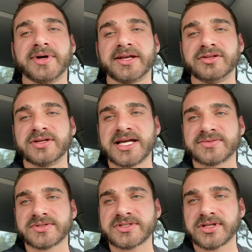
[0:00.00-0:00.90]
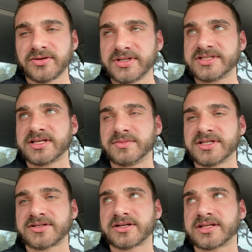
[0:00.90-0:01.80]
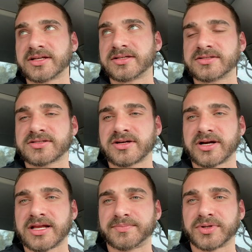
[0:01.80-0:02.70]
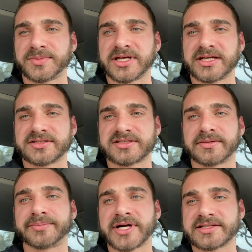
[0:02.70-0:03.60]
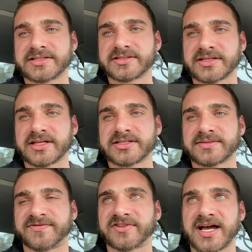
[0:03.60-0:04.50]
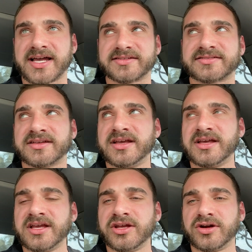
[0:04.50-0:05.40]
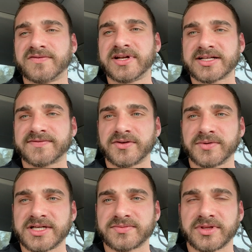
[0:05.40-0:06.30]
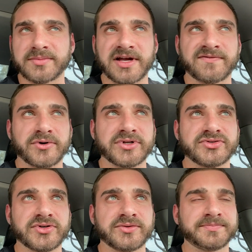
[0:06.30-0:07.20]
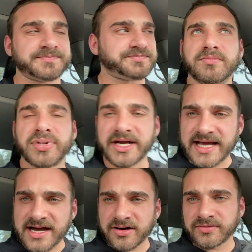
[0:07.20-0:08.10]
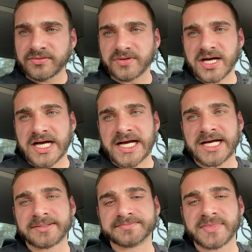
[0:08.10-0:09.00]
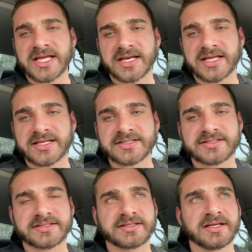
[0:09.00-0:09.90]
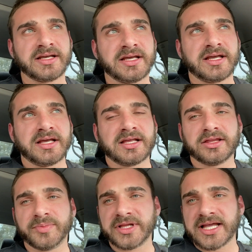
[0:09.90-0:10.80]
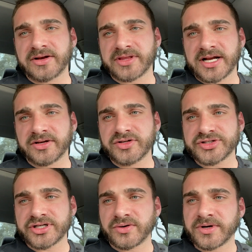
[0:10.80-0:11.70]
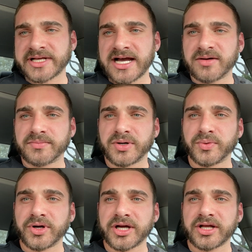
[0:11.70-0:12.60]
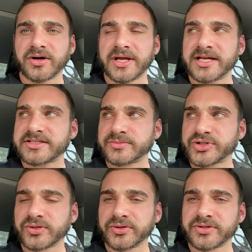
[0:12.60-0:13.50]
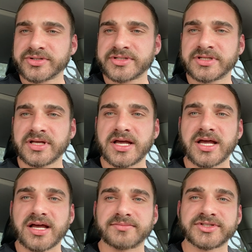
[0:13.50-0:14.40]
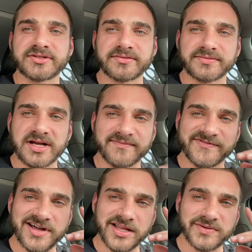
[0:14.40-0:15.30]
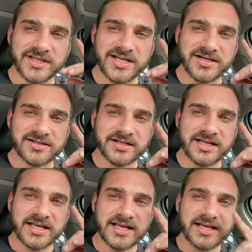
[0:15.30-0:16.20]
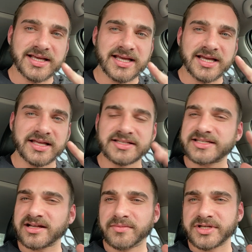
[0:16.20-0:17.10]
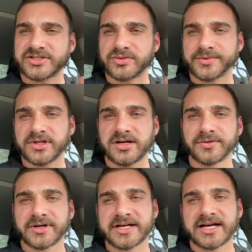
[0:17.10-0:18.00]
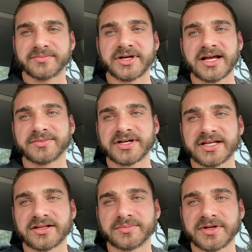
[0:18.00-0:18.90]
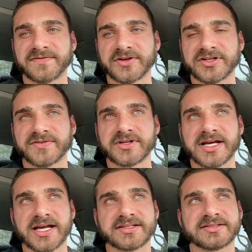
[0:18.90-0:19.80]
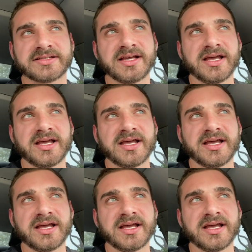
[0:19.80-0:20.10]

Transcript: But you guys will slowly see me start implementing some presses and then some flies here over the next few weeks with MI40 Drew. But now it is a little bit later than I usually go work out, but we're gonna go hit some shoulders. So come follow along. This isn't gonna be a super long workout, but I'm gonna get a little bit of footage for you guys.